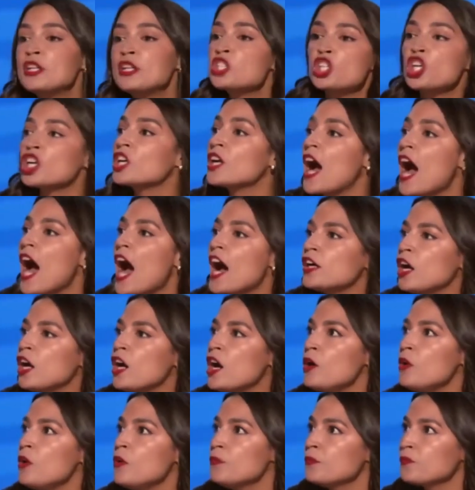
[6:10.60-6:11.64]
But
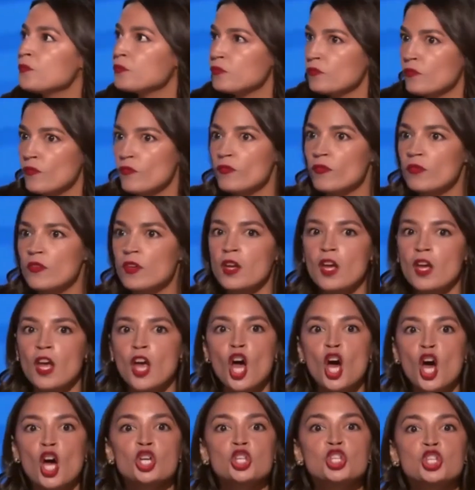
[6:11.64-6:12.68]
Chicago,
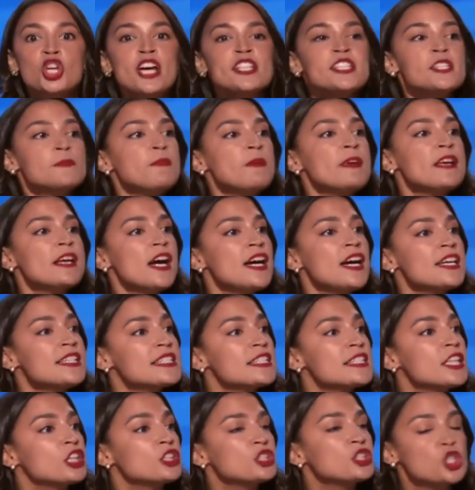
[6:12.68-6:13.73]
just
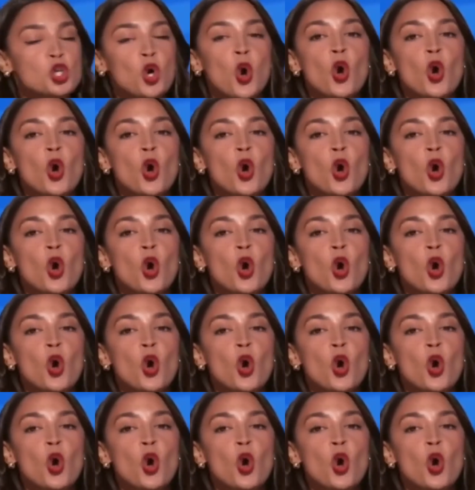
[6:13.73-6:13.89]
because the